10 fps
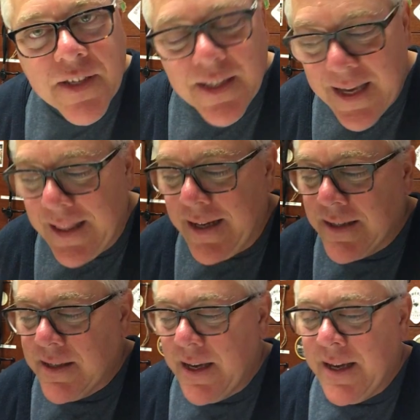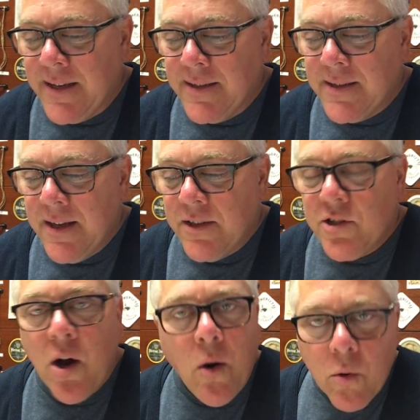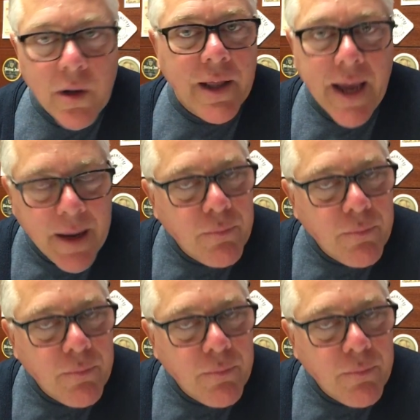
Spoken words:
Vesalius is totally